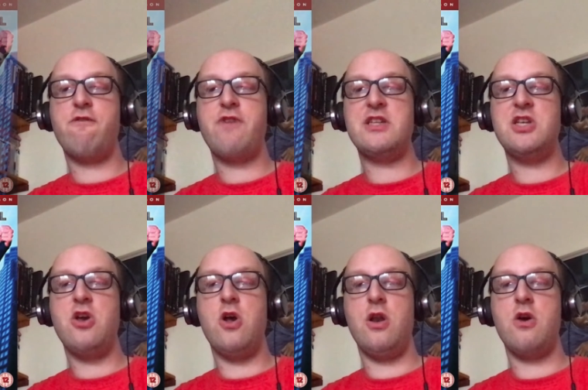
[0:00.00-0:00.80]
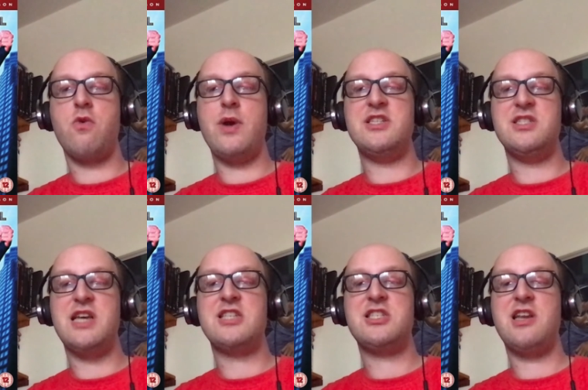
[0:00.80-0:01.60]
facing her long-awaited
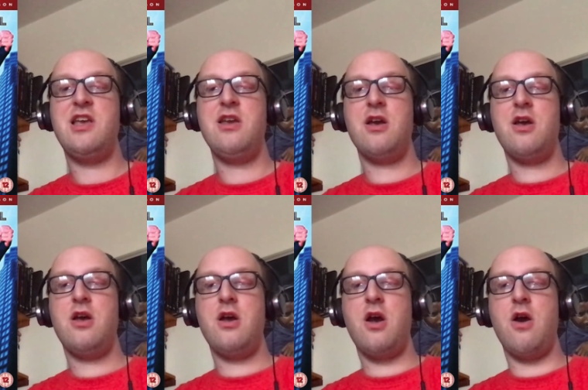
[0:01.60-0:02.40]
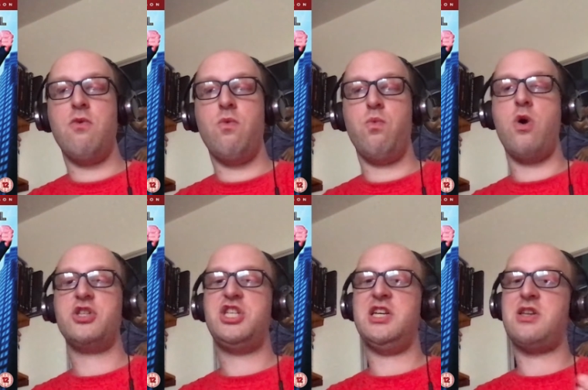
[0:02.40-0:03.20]
destiny, uh,
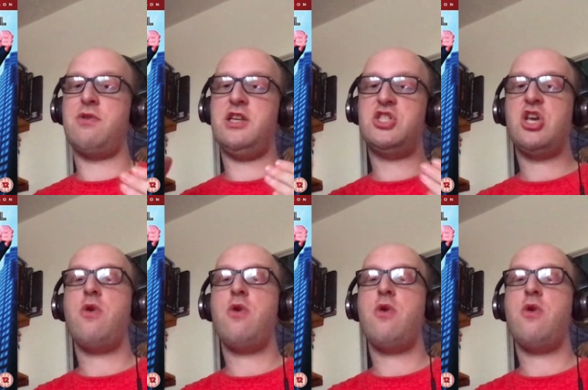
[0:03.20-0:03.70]
one she is only too